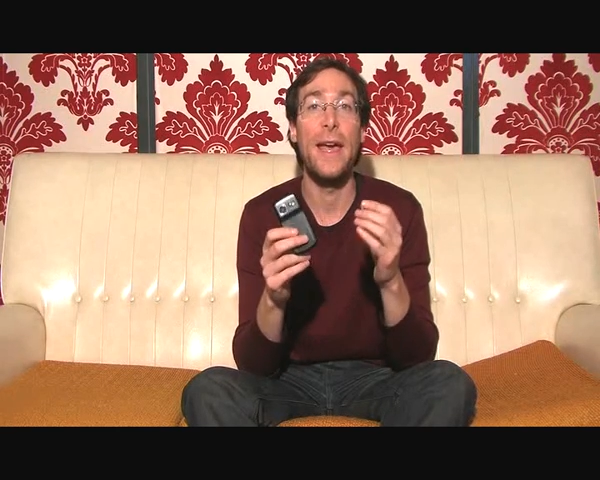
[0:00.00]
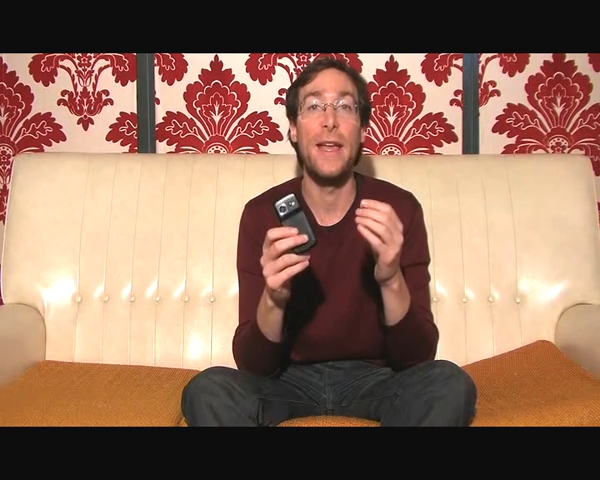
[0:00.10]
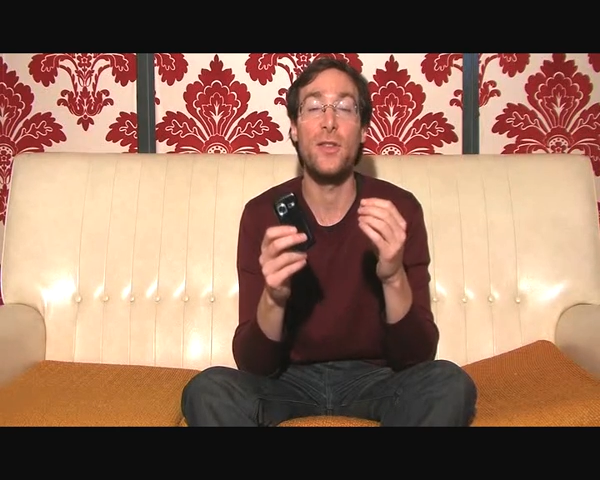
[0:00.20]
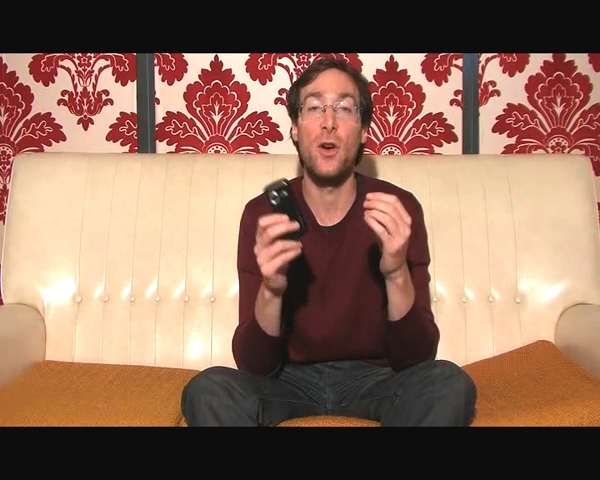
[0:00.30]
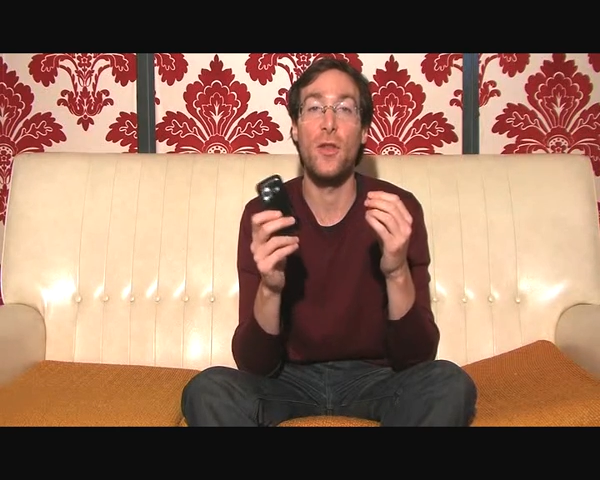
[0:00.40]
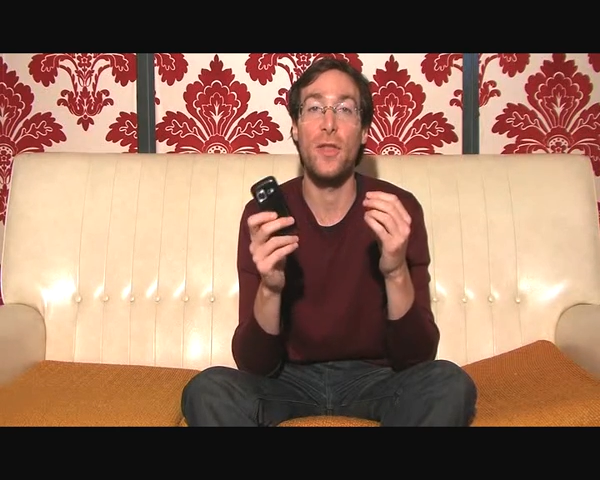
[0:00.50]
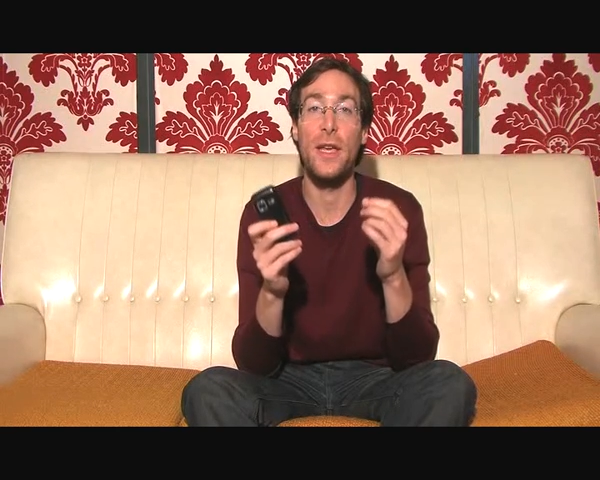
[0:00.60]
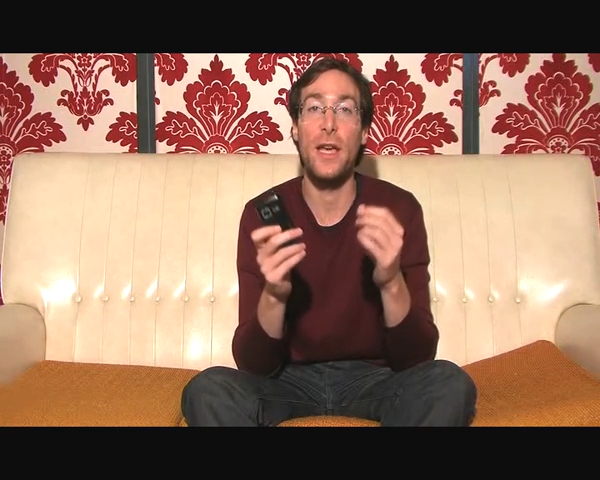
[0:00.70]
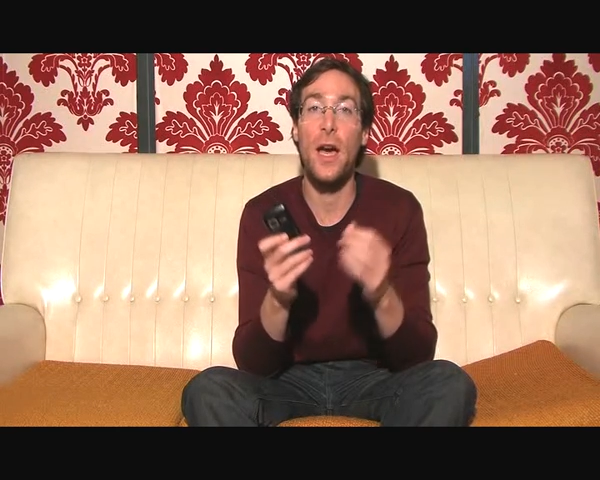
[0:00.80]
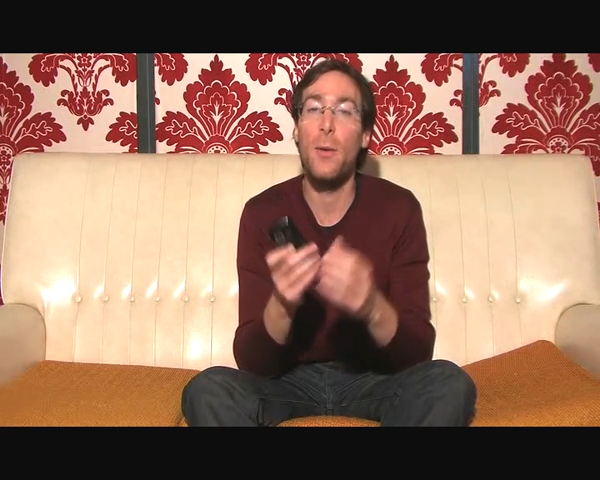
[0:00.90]
it's got
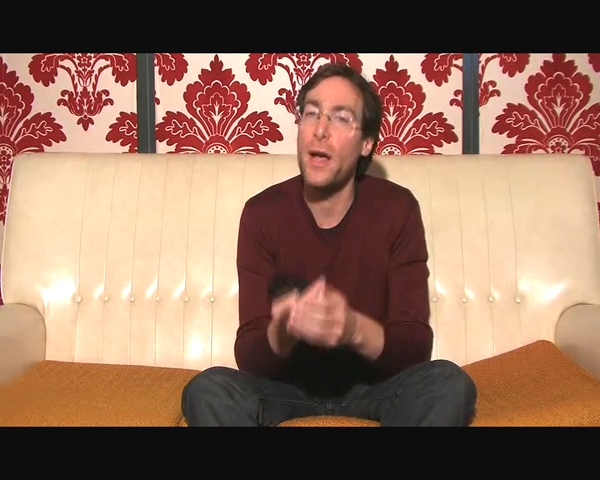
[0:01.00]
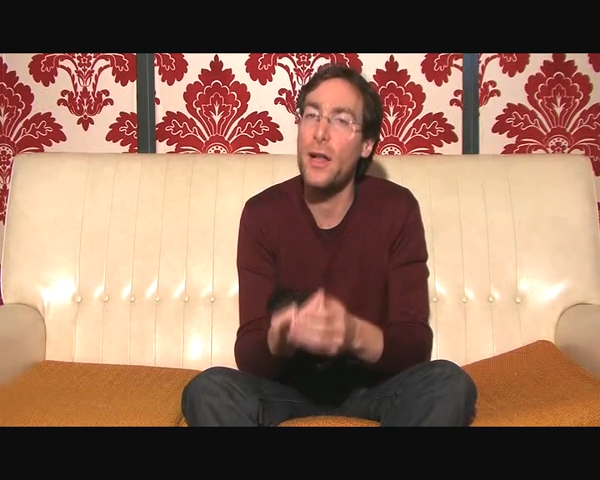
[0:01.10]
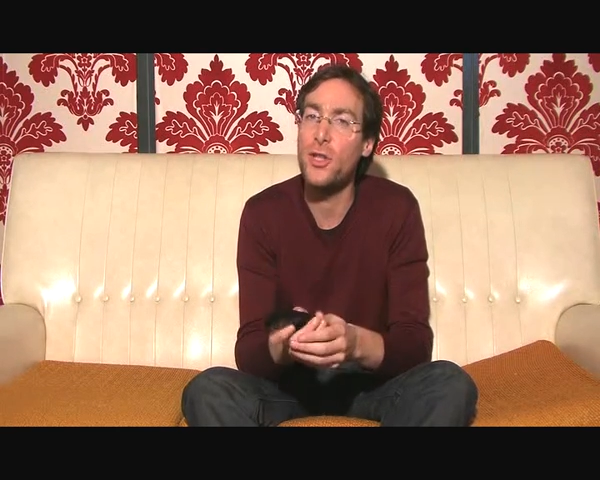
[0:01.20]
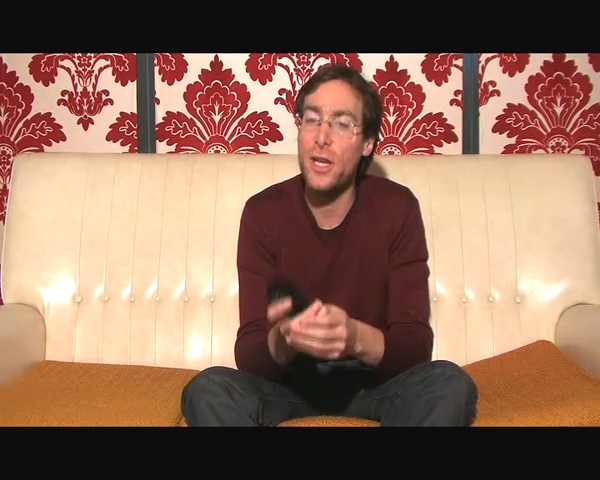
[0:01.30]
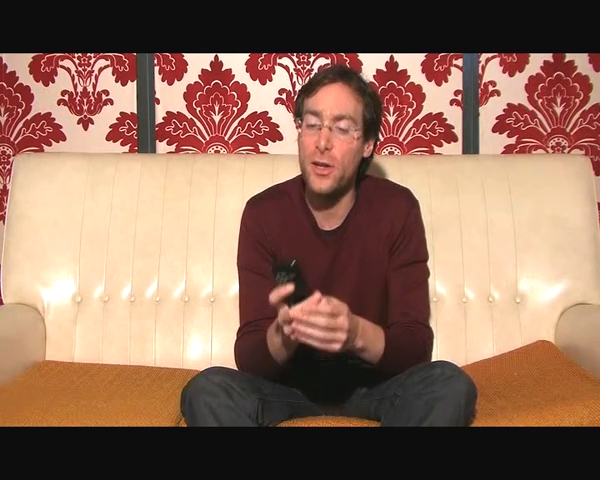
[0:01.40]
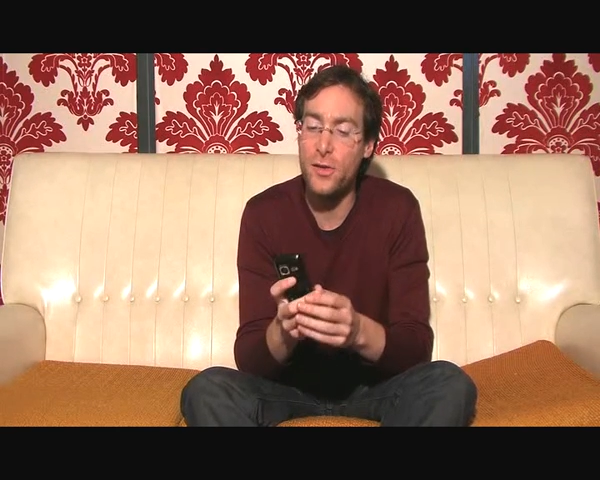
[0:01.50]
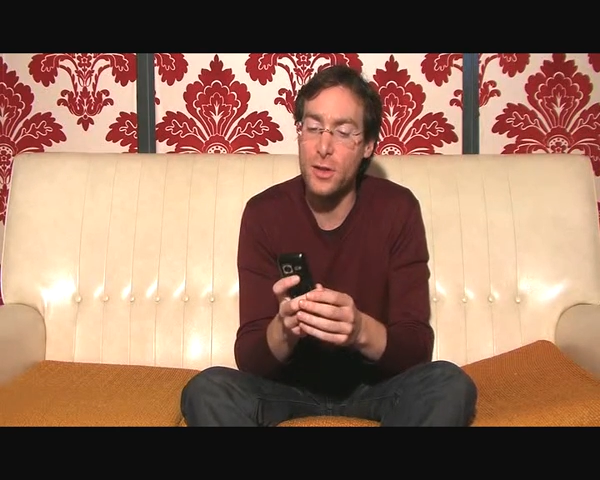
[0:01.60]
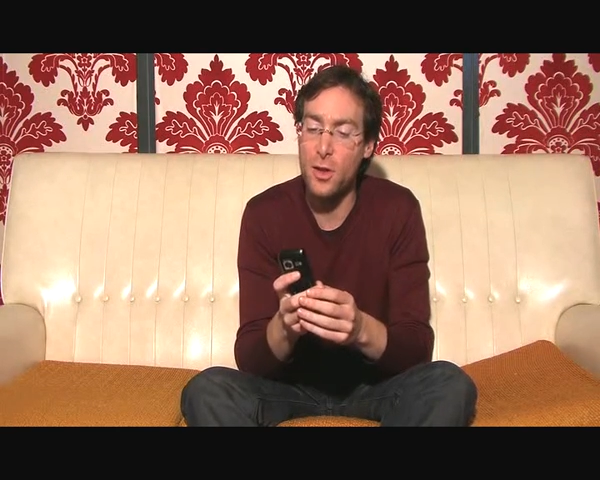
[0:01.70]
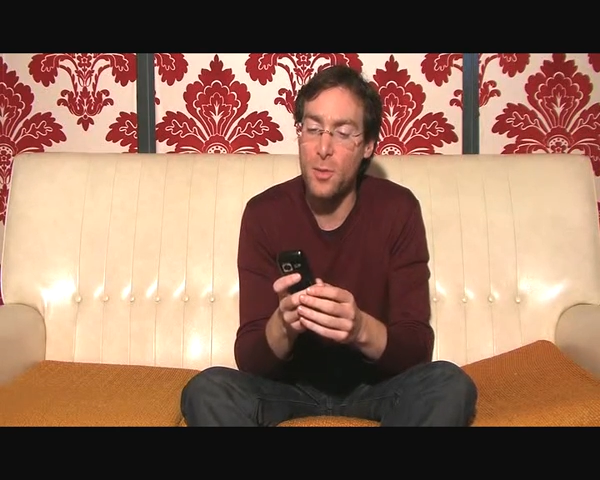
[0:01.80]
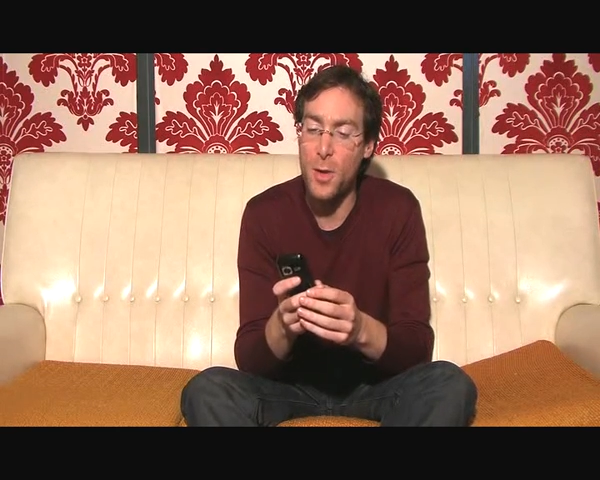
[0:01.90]
the, well, LG are
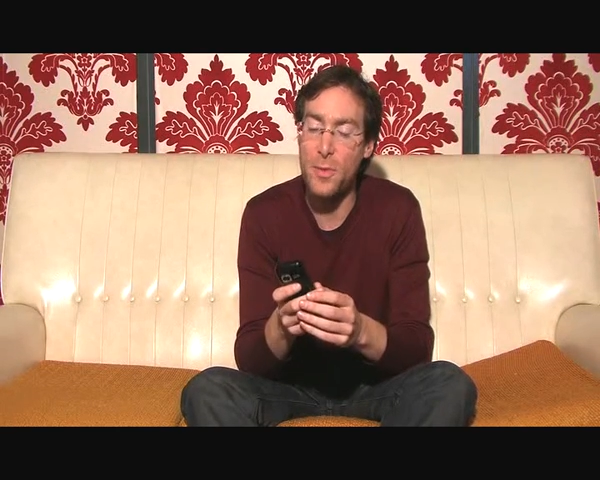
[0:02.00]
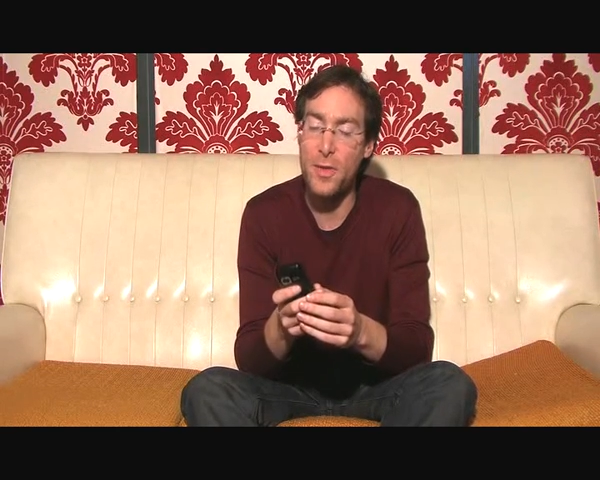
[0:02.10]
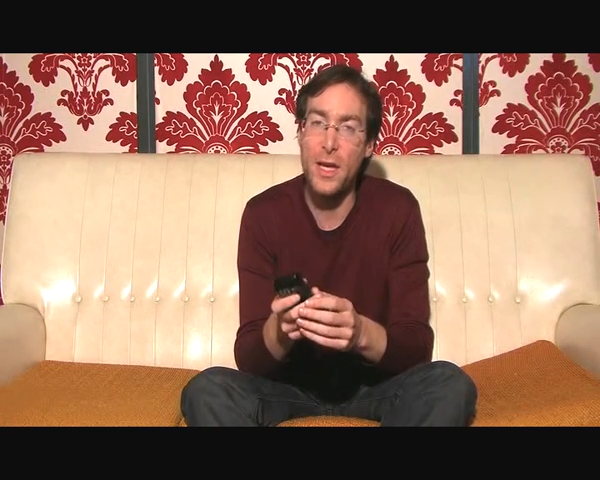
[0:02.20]
using a lot at the moment,